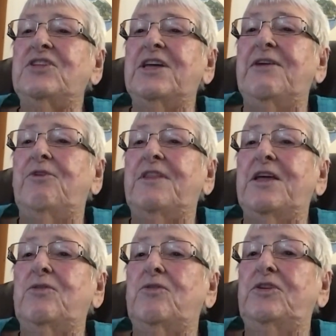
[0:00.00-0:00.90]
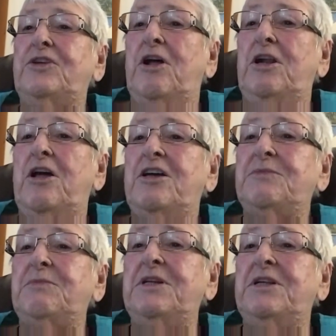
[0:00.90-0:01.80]
to have what they call doll
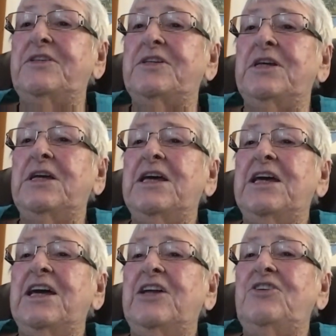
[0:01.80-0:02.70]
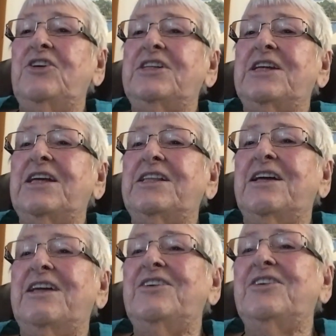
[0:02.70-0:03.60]
hospitals, and you
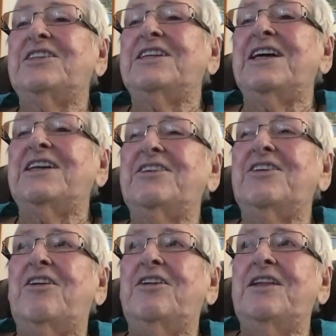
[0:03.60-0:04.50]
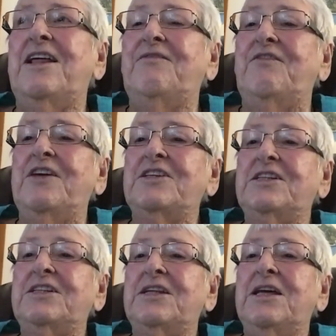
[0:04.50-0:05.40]
could take a doll and they'd fix
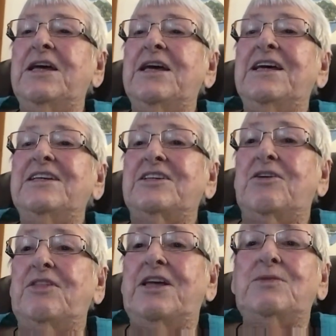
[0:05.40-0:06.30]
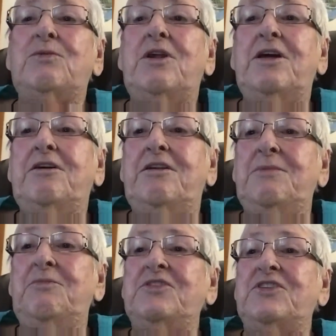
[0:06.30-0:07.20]
it. So that's what I got in
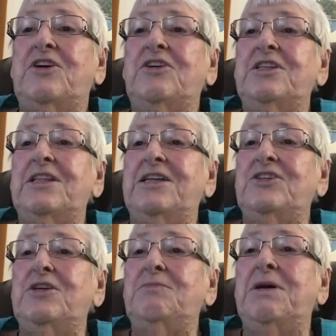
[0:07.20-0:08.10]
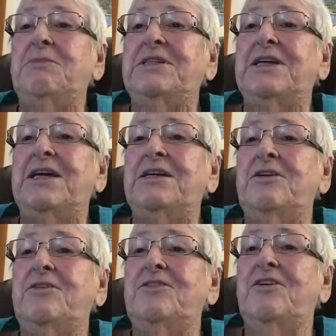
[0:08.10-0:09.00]
my stocking that year. Mum had taken
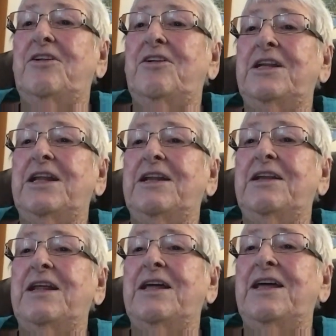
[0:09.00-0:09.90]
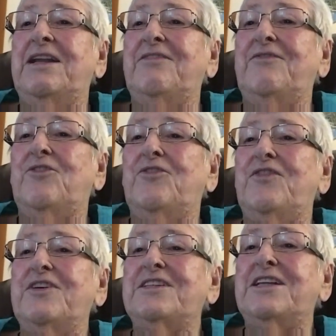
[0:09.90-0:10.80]
her doll, and then I had it all
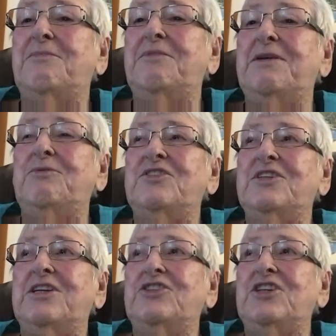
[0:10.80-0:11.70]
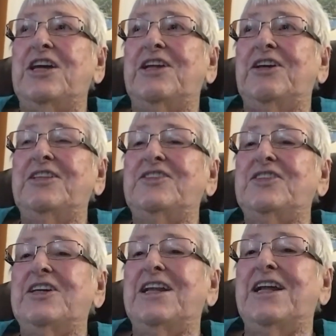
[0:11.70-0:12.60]
fixed up, and she had her head
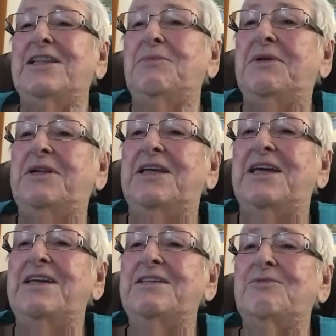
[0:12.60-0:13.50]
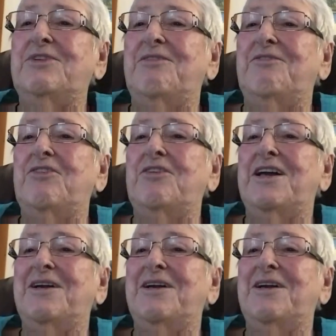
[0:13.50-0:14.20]
sticking out of the pillowcase when I woke up.